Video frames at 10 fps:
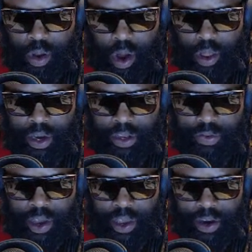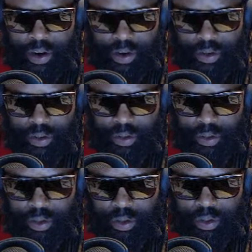all of this right here,
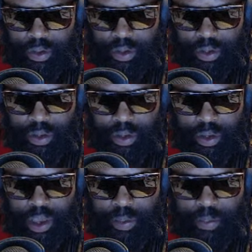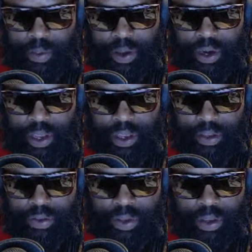
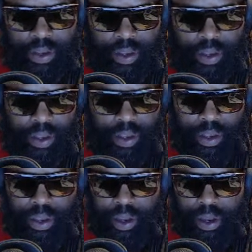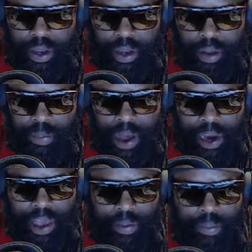capabilities,
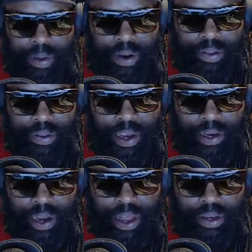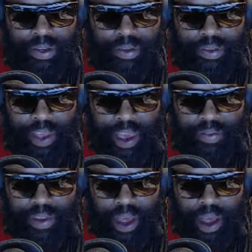combining capabilities and technologies,
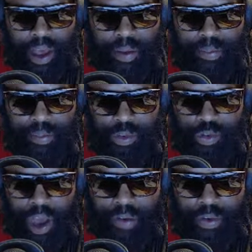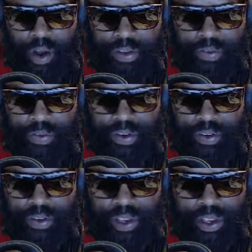save time, drive cost
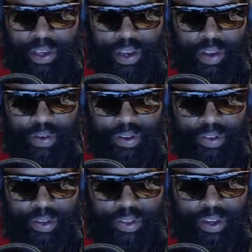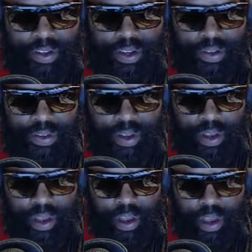efficiency, de-risk decisions,
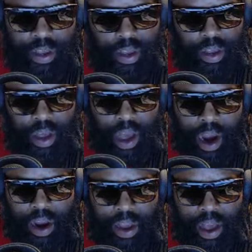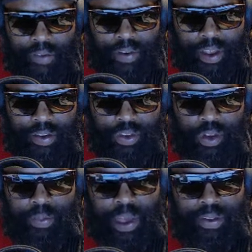higher confidence. You
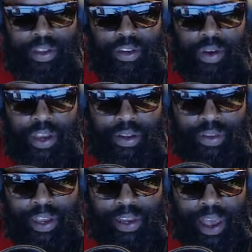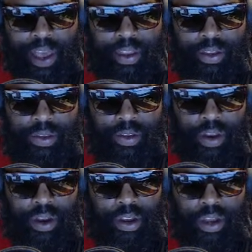could basically translate that into
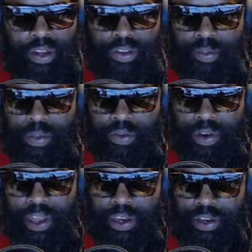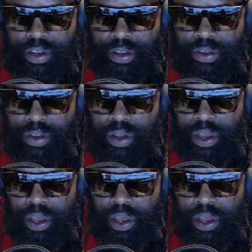their customer relations